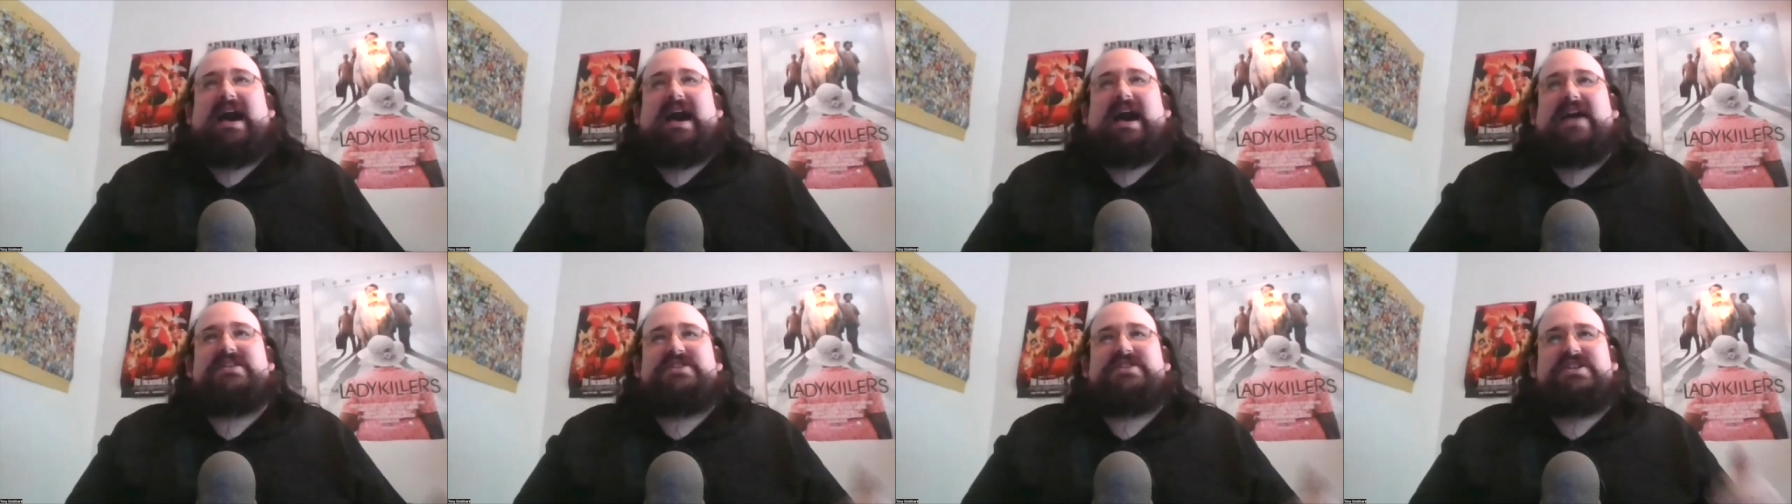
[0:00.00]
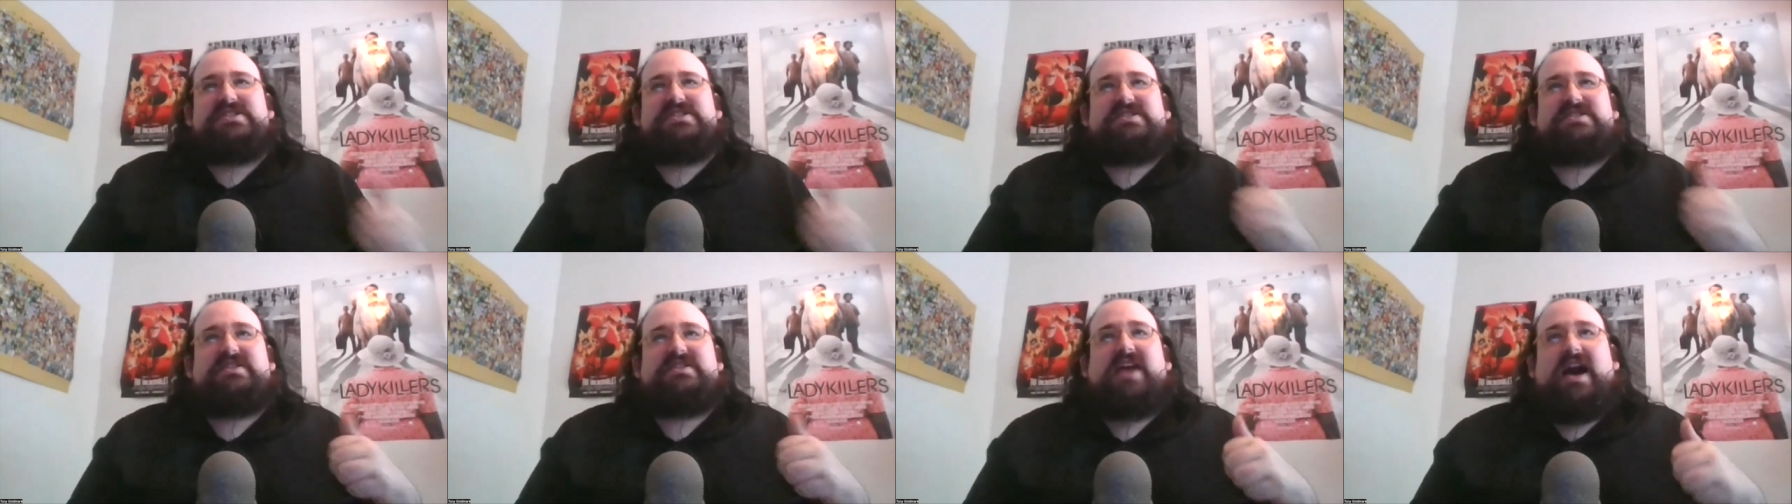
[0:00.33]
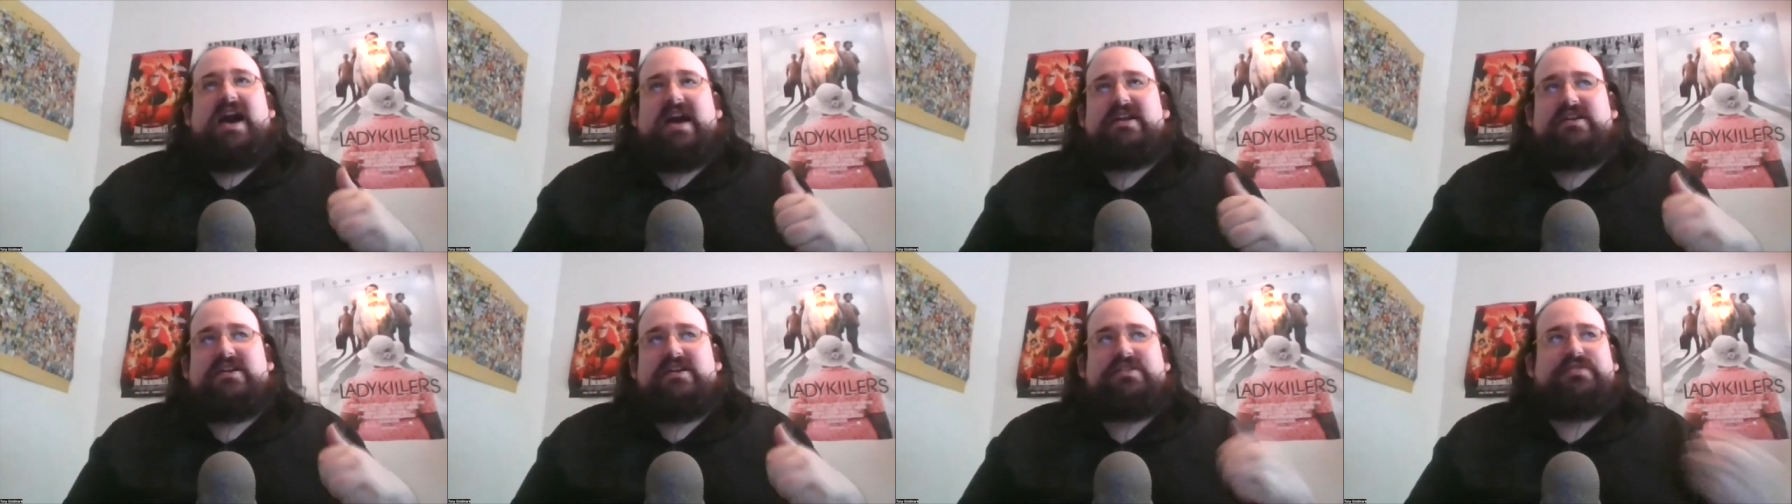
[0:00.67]
I just
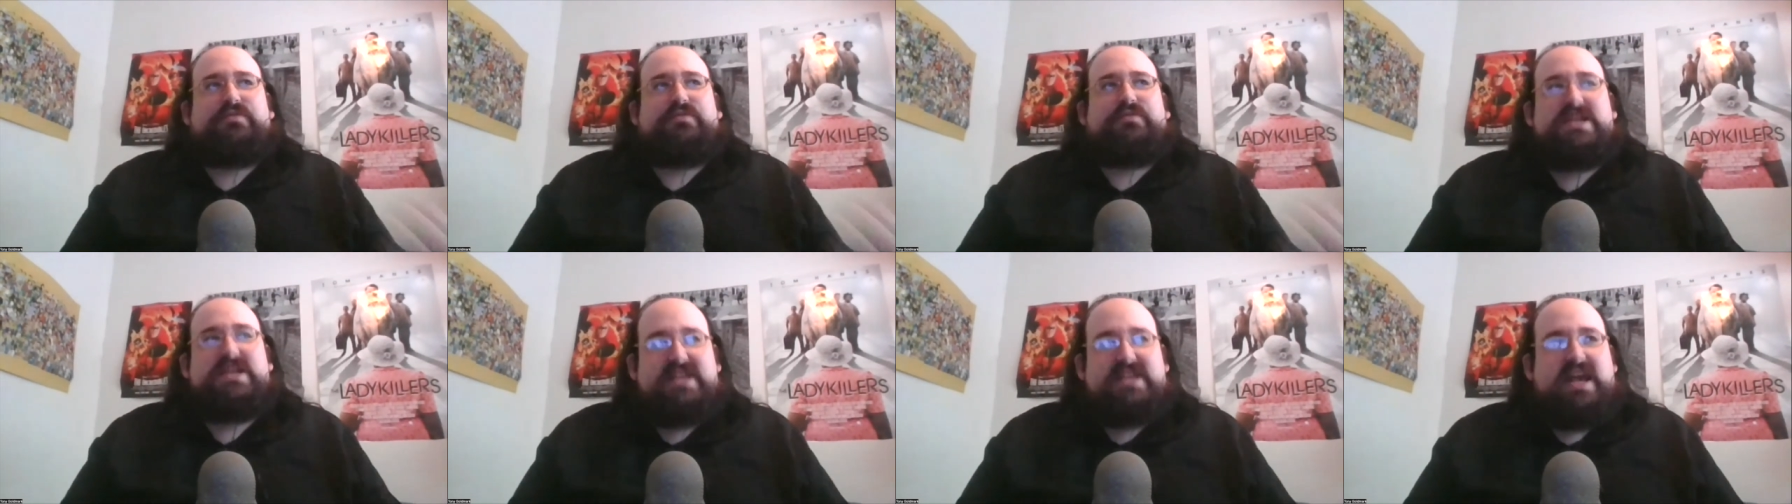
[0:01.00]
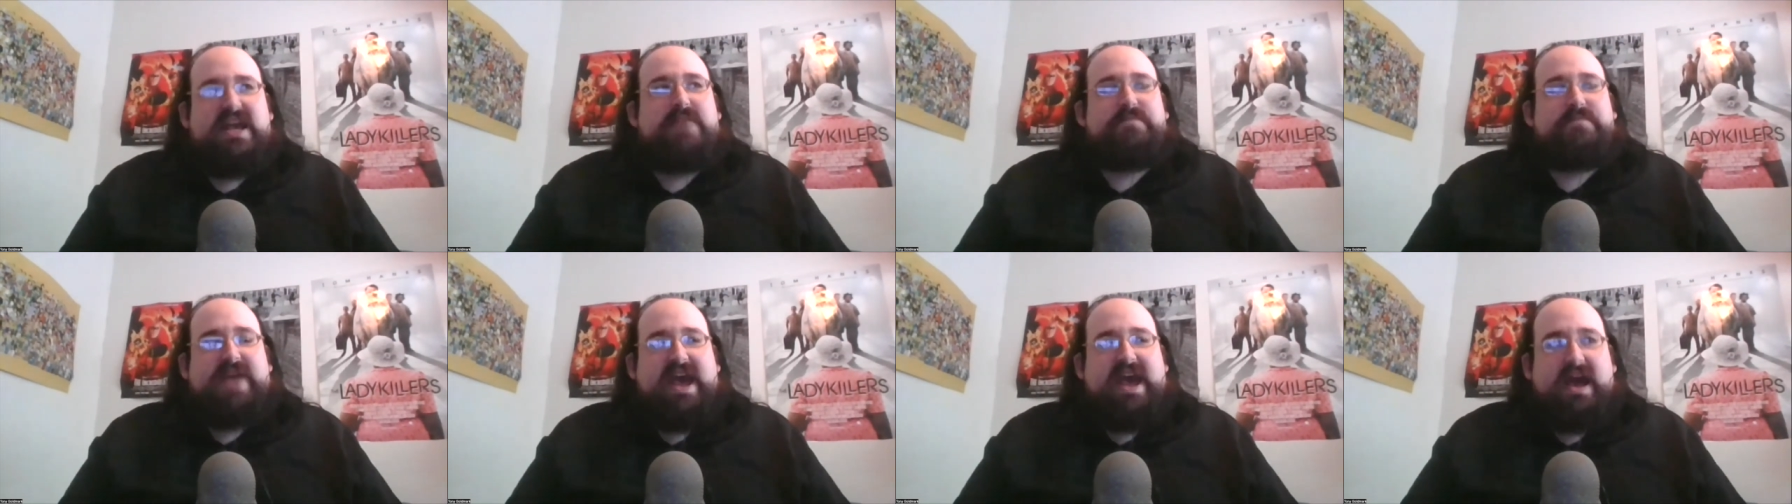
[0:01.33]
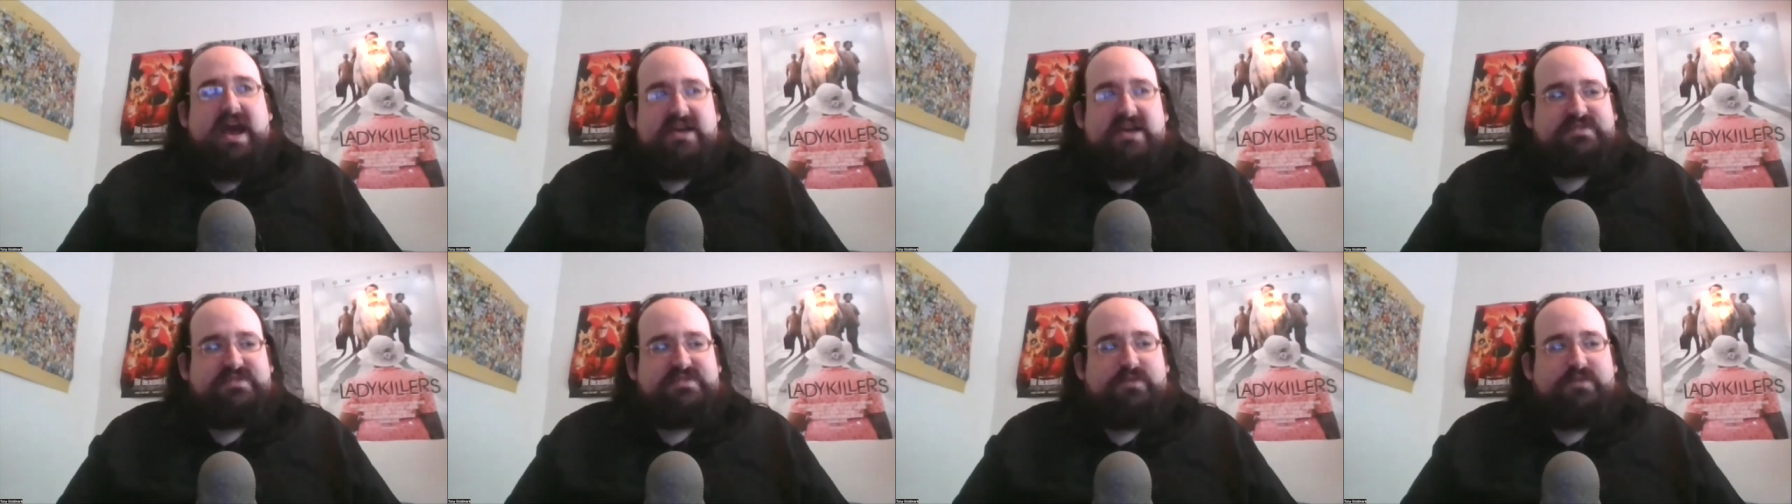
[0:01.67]
got a three day
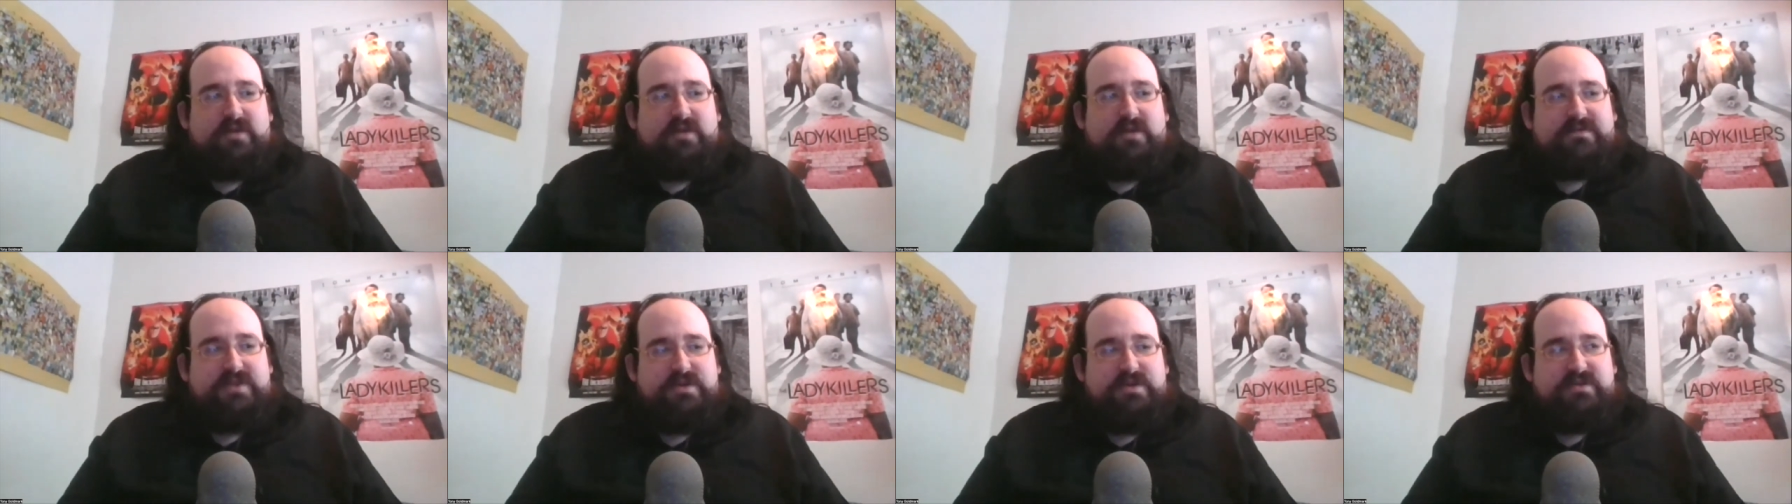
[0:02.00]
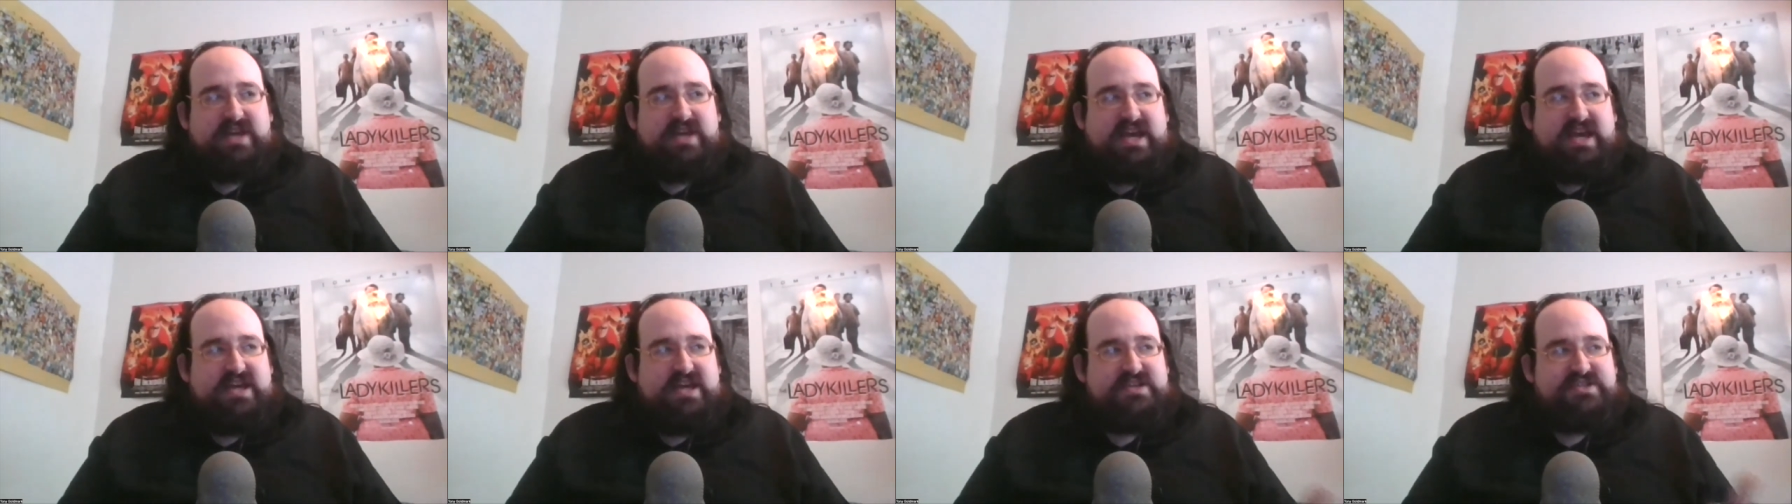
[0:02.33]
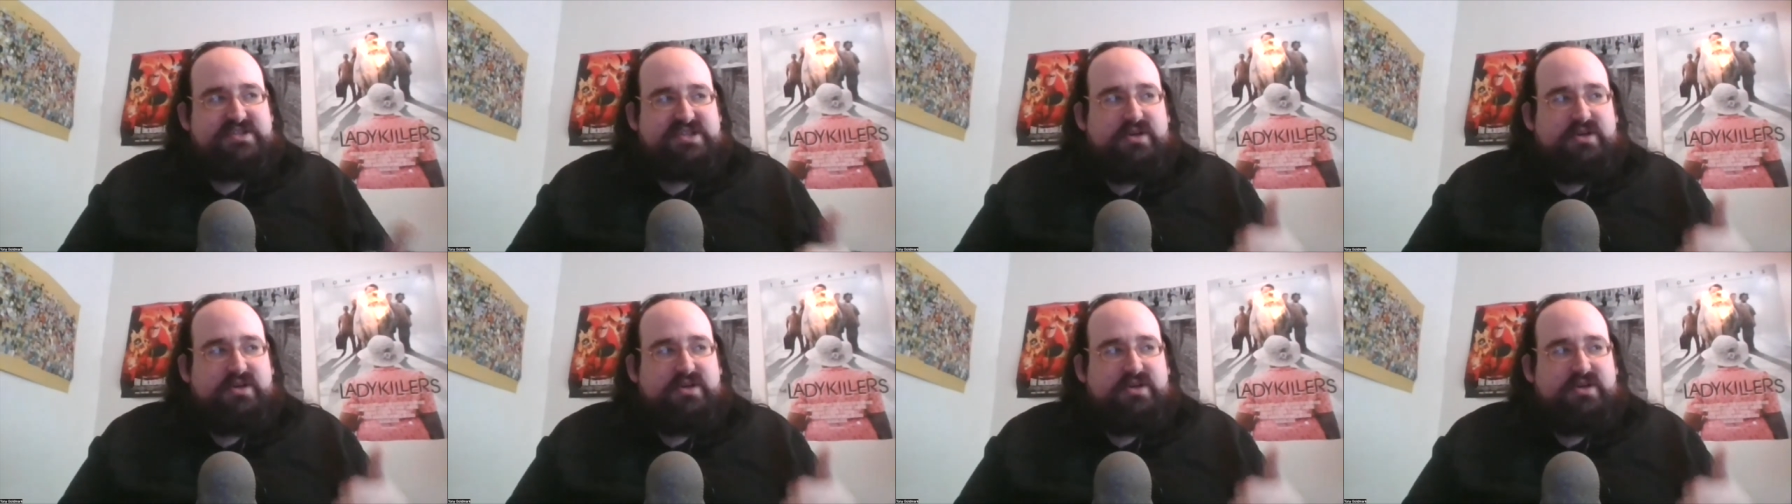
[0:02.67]
pass for a few days,